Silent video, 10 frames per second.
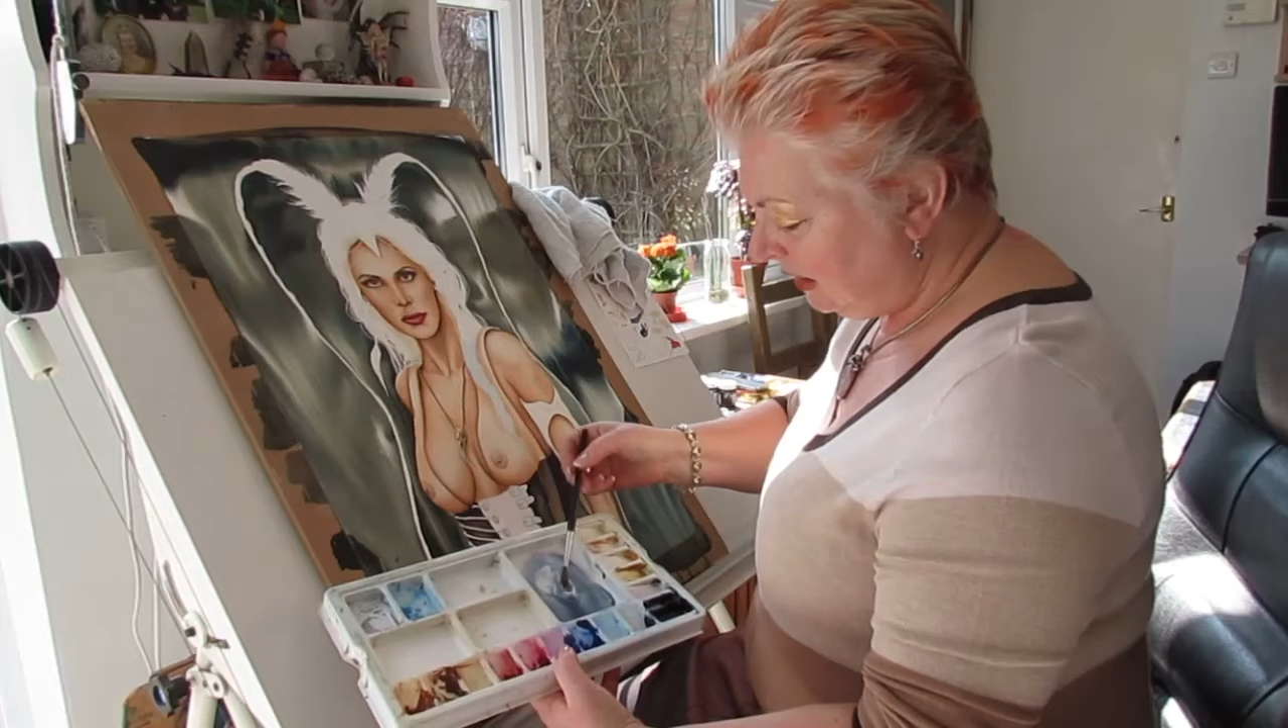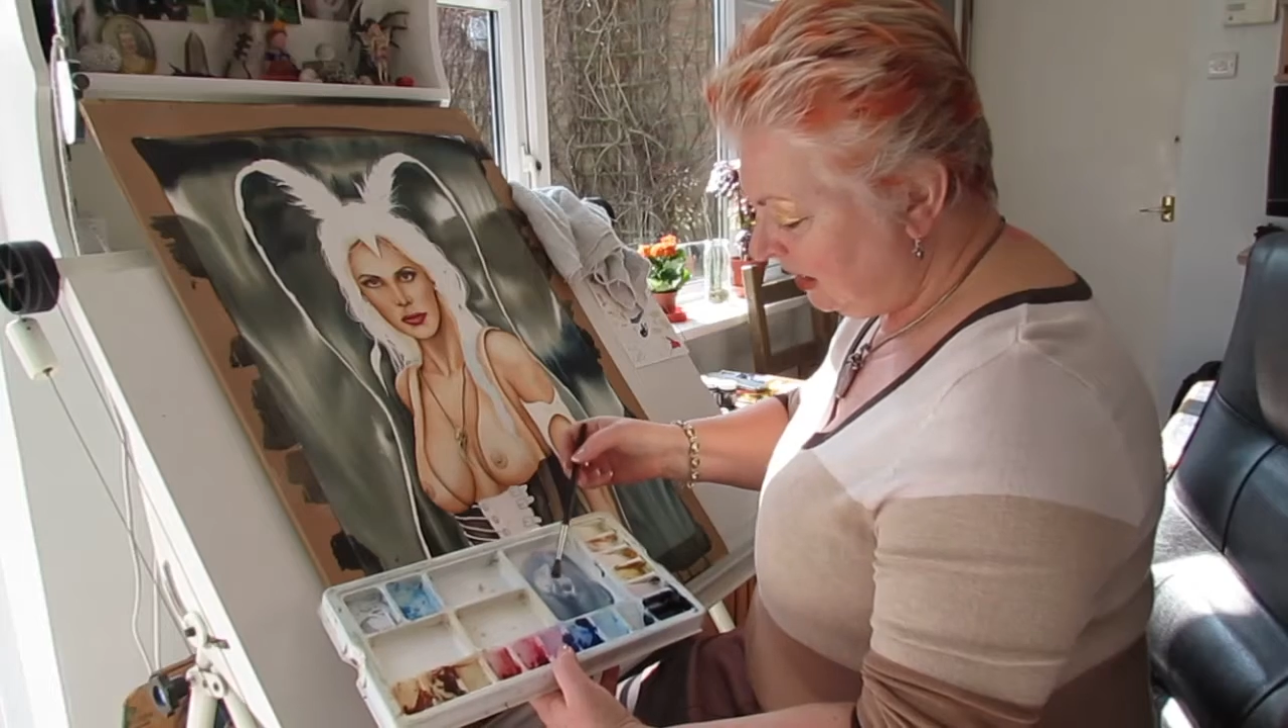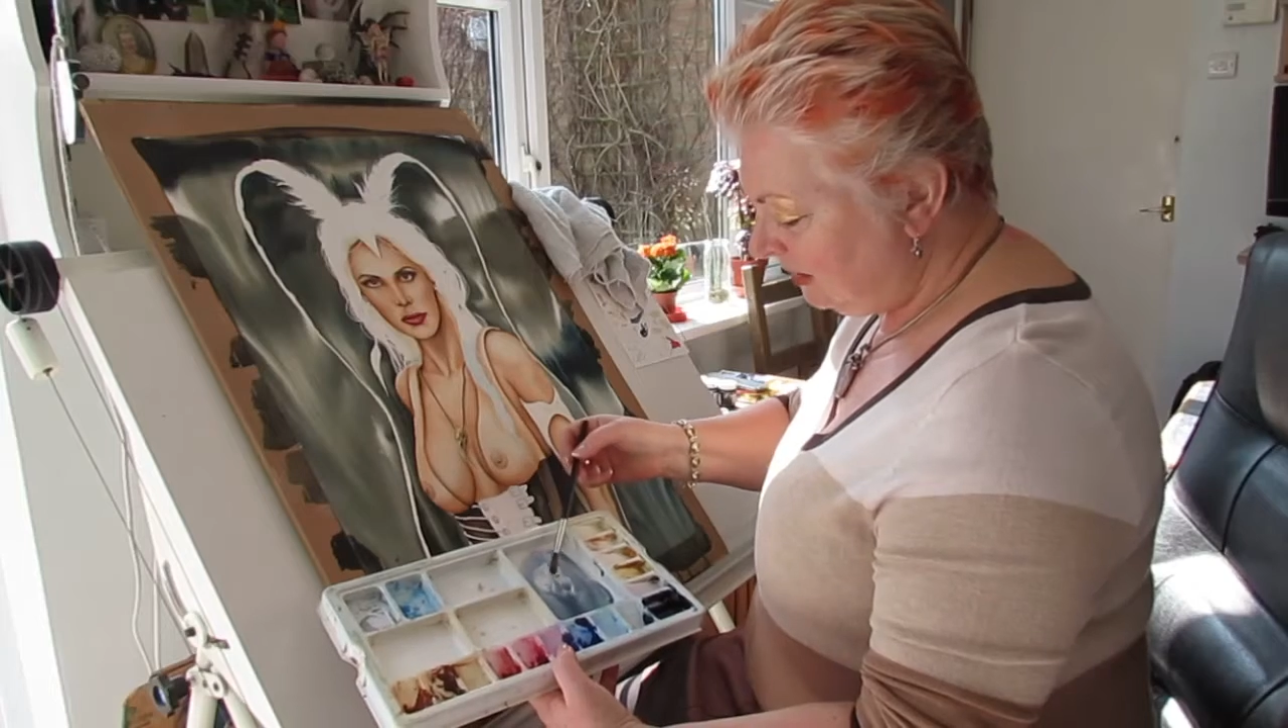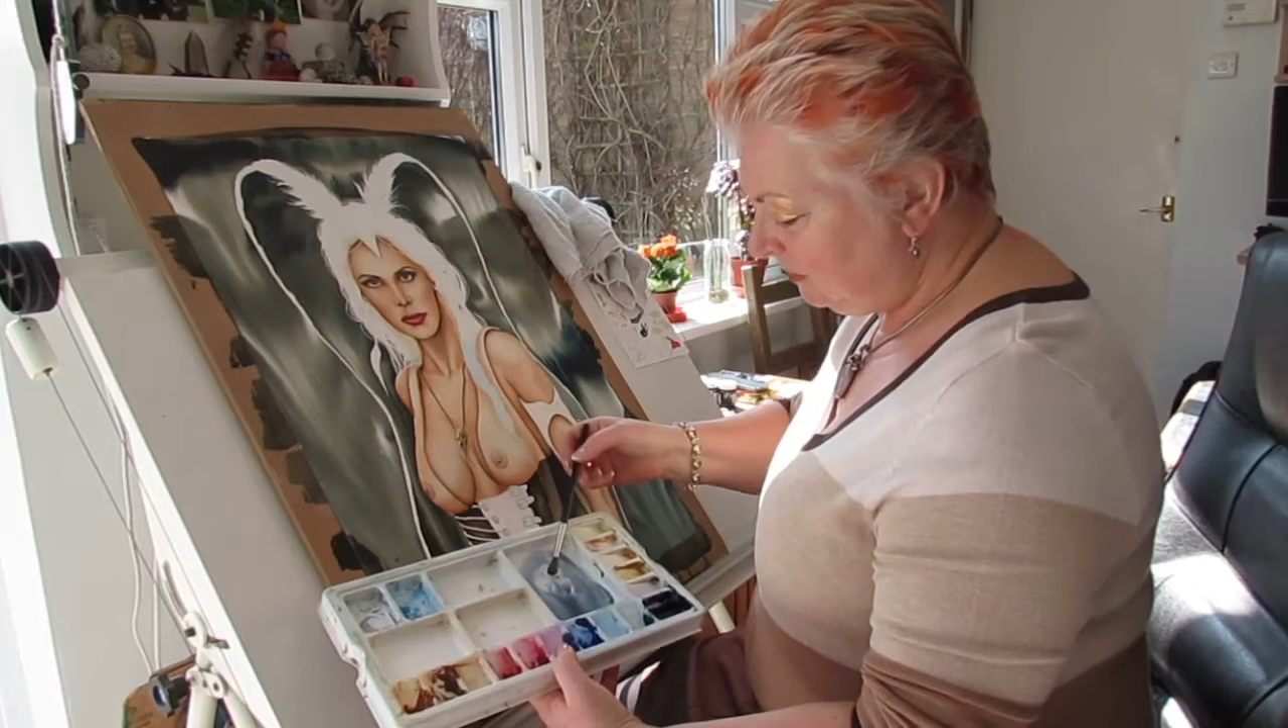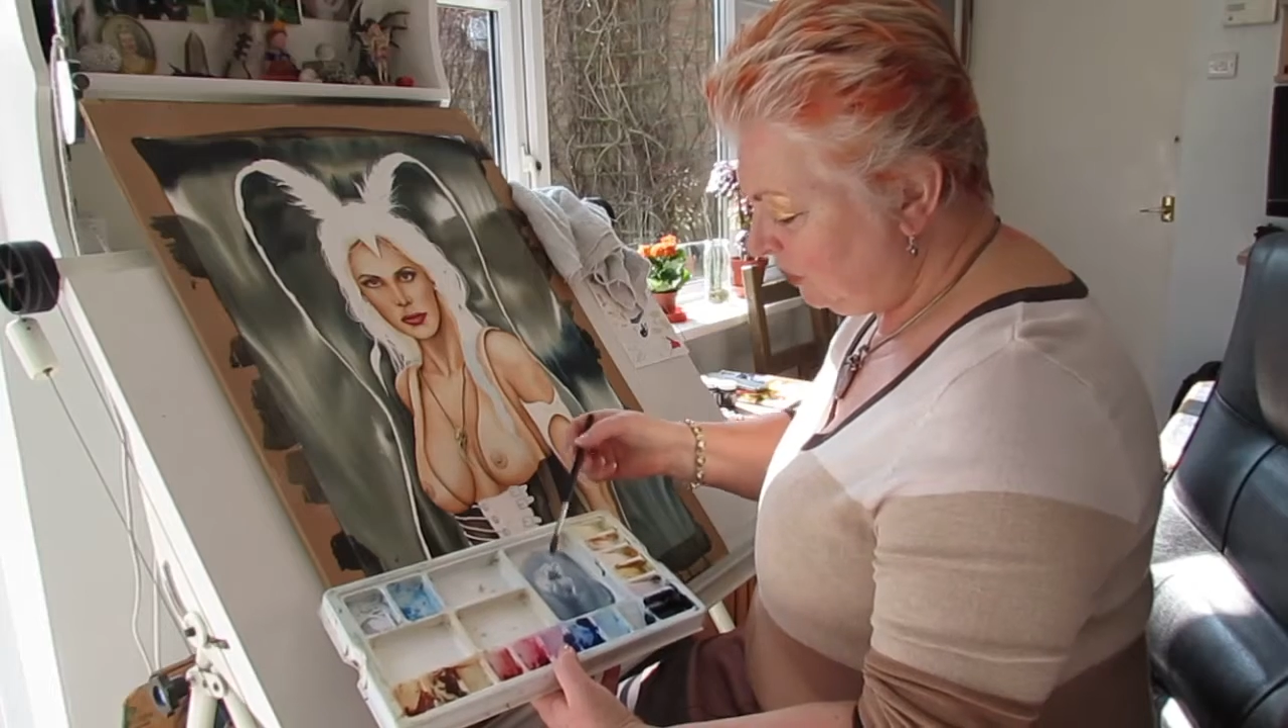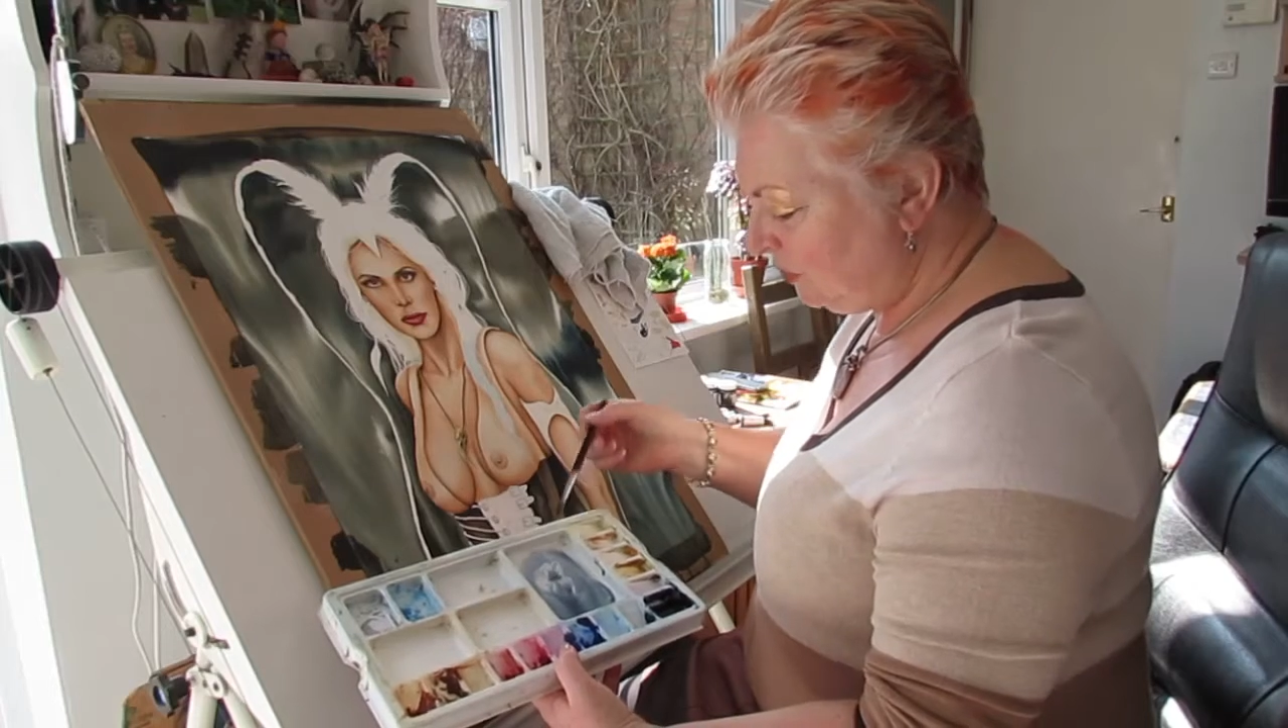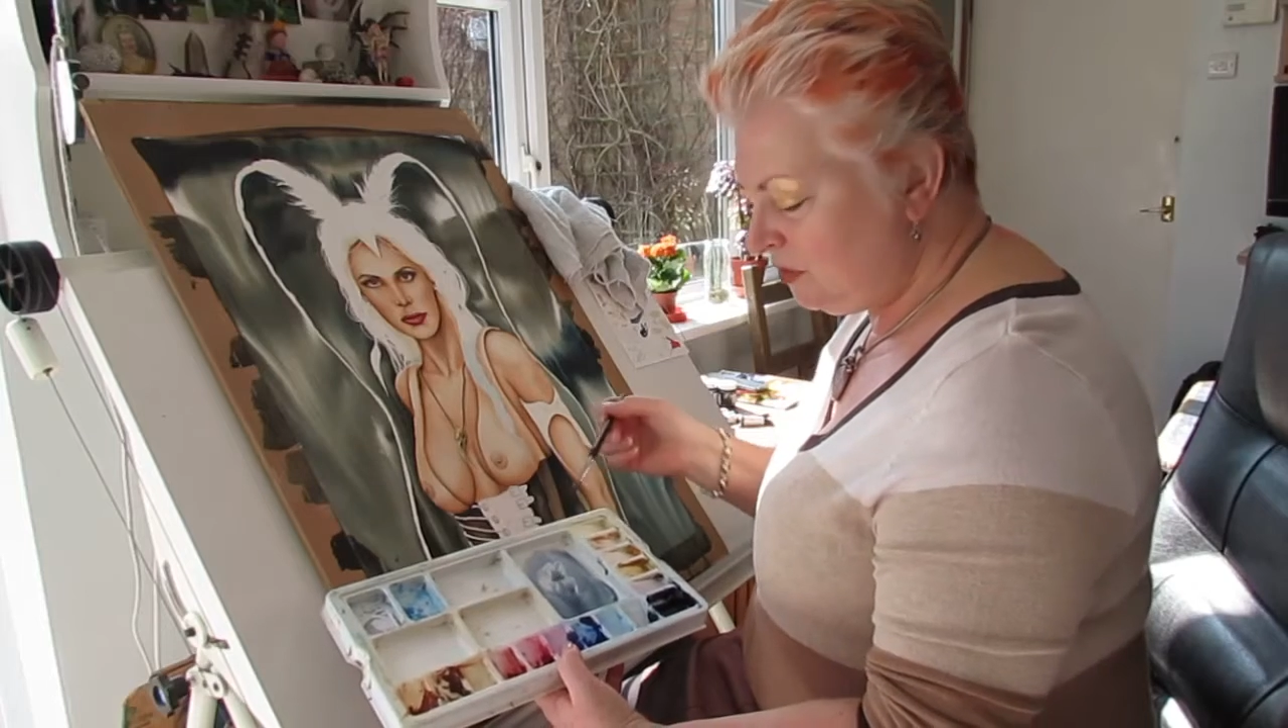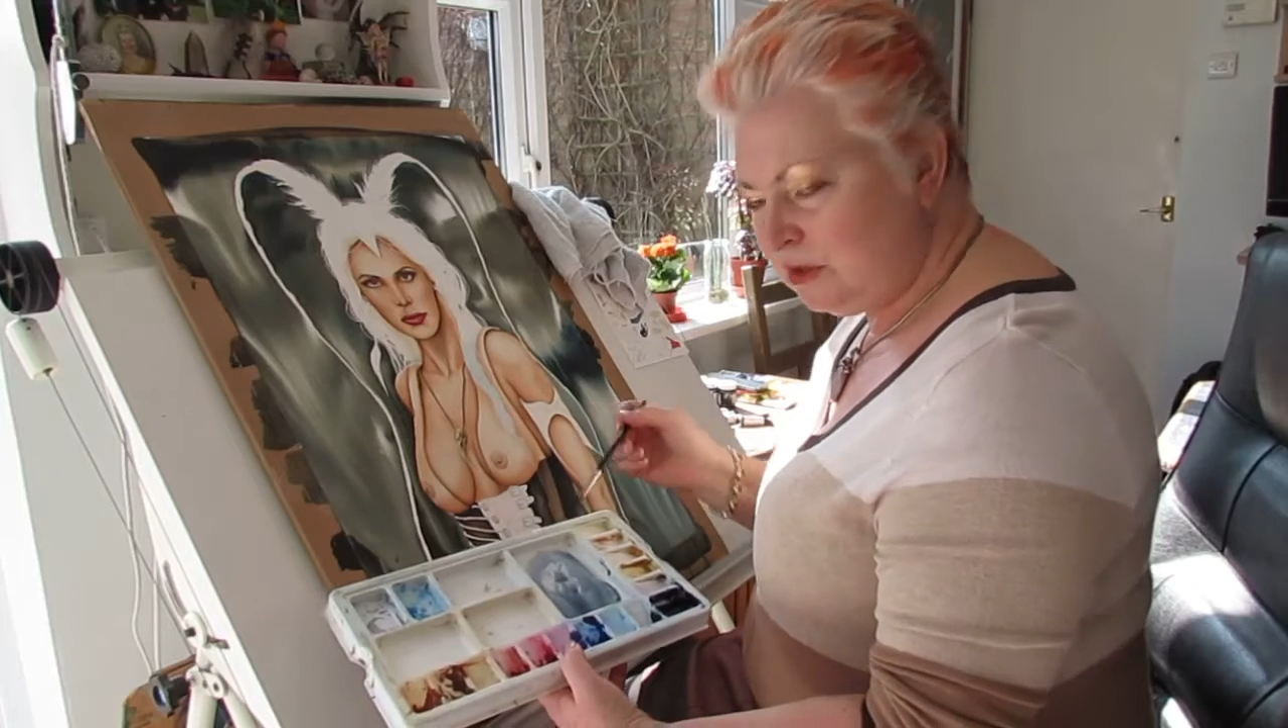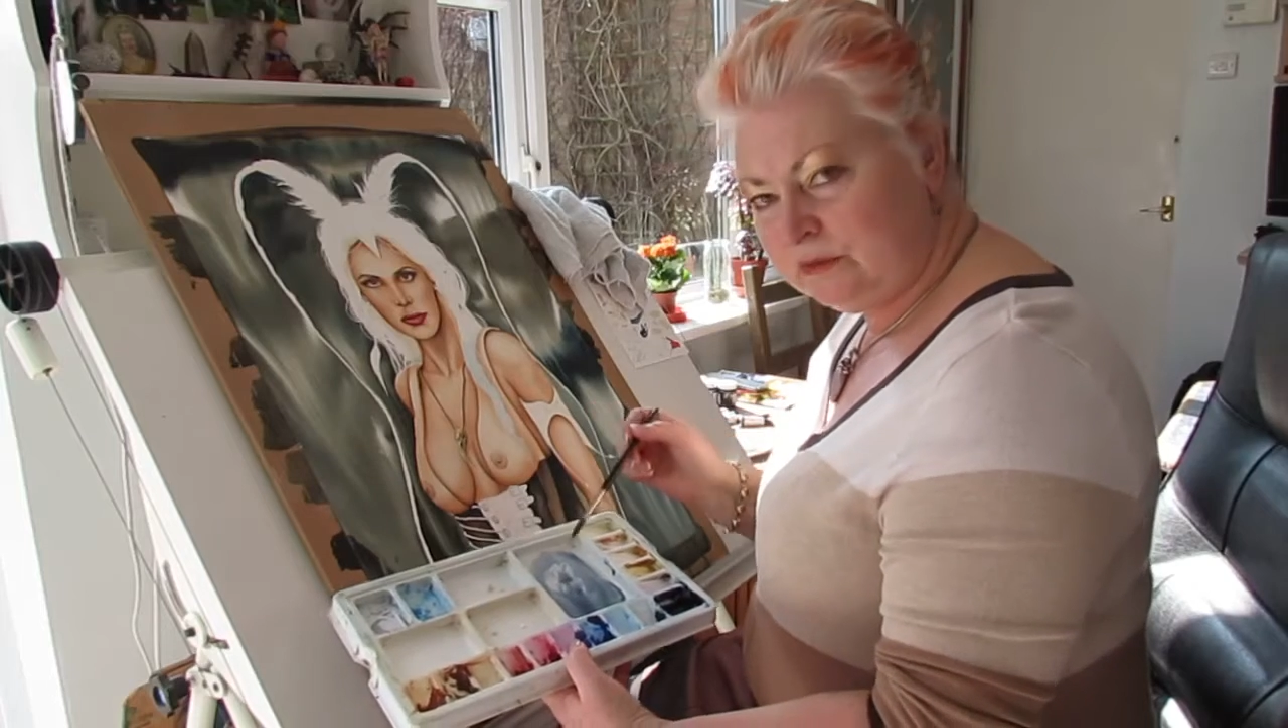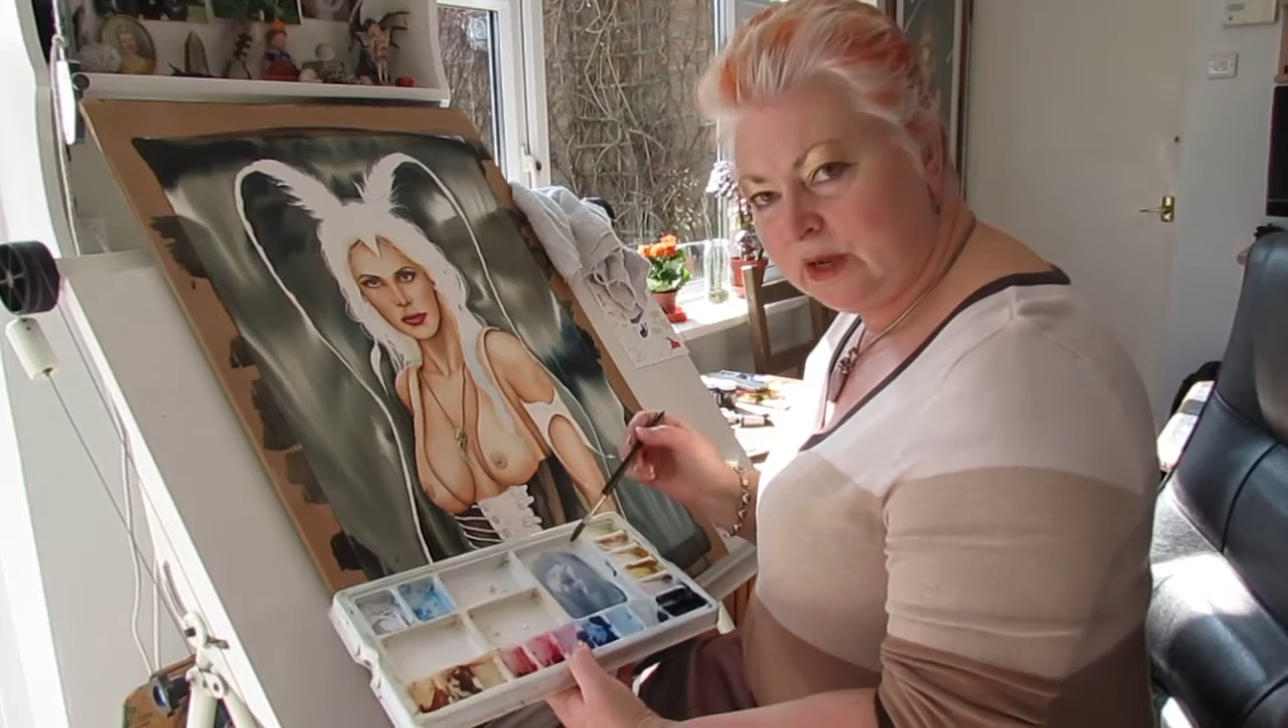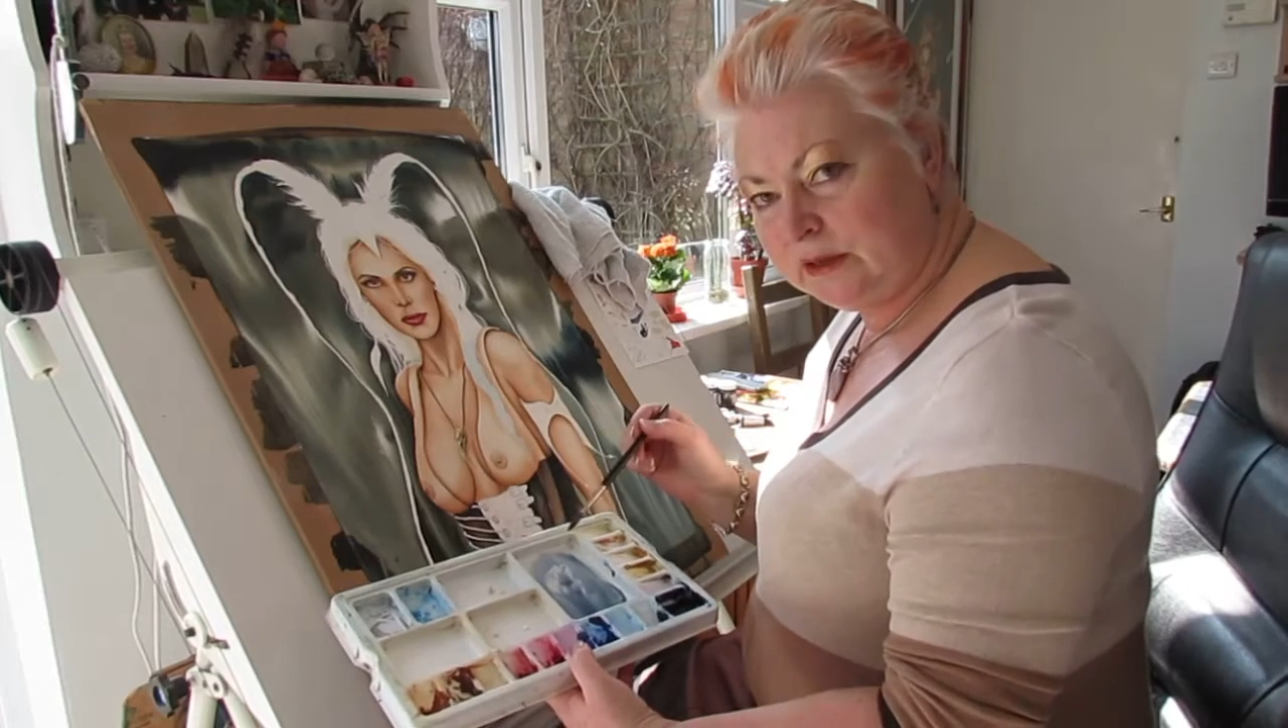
I'm going to run